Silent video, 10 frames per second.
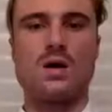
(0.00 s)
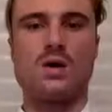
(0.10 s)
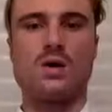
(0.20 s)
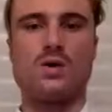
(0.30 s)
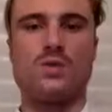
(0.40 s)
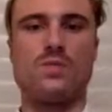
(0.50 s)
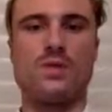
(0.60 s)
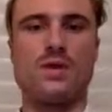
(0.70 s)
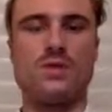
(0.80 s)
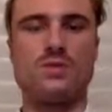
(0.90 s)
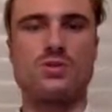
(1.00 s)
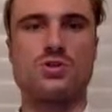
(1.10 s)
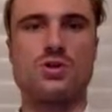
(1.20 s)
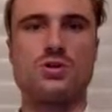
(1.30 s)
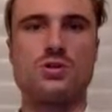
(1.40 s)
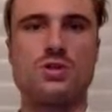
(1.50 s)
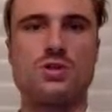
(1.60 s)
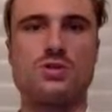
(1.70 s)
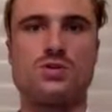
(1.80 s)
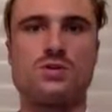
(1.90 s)
Hello, my name is Josh,
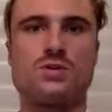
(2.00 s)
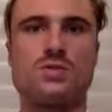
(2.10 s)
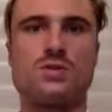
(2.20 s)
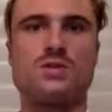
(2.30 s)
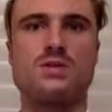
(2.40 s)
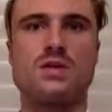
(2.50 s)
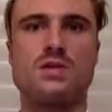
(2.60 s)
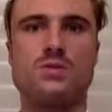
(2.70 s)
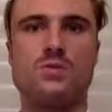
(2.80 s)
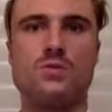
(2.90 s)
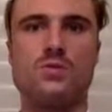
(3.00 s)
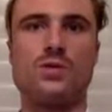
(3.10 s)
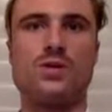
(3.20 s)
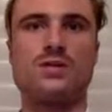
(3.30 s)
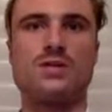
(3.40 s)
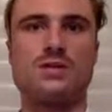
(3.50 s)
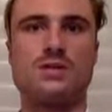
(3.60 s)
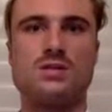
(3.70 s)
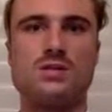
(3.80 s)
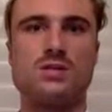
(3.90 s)
and during this presentation we'll be
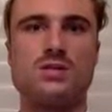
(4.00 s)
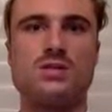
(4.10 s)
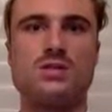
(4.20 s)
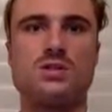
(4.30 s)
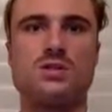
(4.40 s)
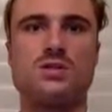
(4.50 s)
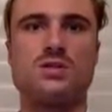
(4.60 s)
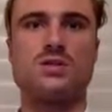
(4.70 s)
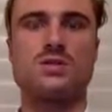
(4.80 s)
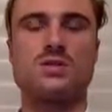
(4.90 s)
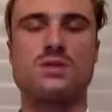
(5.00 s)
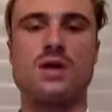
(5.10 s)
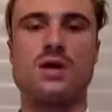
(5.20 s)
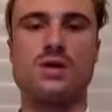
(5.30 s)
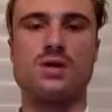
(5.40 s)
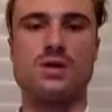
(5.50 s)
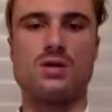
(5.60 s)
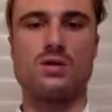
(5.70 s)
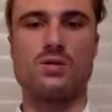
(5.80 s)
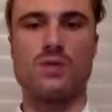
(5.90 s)
dissecting the logistic concepts currently
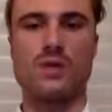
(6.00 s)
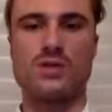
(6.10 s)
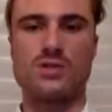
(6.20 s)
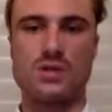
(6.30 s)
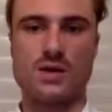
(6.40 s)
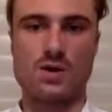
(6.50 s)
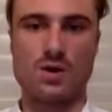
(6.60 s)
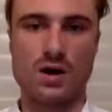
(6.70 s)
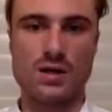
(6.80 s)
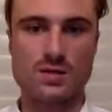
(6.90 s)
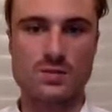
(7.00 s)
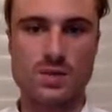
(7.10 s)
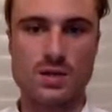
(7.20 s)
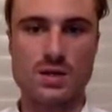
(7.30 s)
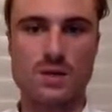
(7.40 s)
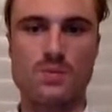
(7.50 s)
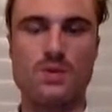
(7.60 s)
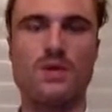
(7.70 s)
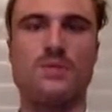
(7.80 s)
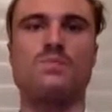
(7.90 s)
in operation at the Heineken Beer
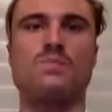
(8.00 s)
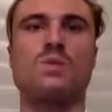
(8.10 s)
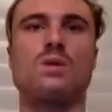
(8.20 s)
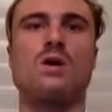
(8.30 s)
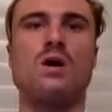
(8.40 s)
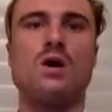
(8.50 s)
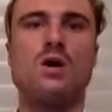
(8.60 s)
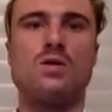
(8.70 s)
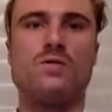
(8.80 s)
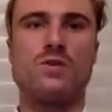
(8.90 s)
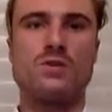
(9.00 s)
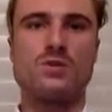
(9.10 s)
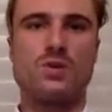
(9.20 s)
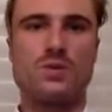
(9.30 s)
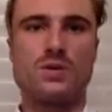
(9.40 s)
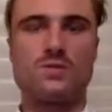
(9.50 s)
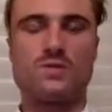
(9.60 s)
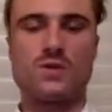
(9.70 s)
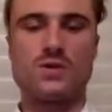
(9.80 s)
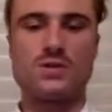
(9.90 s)
Company. The first topic in
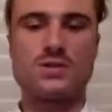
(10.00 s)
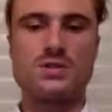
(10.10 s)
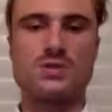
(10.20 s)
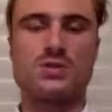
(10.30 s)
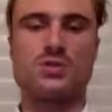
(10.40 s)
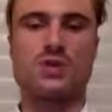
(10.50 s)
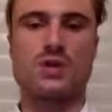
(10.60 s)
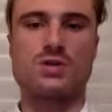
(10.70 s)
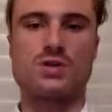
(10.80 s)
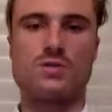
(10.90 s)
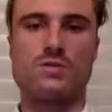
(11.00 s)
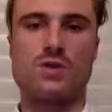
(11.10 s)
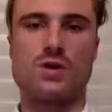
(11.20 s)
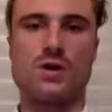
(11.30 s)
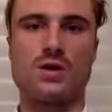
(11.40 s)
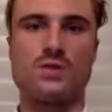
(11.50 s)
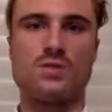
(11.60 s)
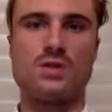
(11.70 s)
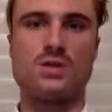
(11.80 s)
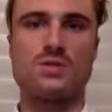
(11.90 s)
focus is the structure of the Heineken
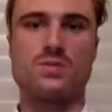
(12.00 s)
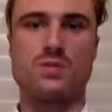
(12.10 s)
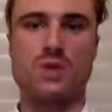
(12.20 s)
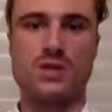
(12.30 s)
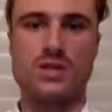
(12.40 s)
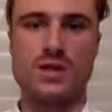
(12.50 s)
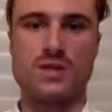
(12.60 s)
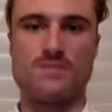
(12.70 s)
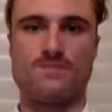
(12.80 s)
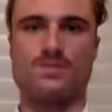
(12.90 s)
Beer supply chain.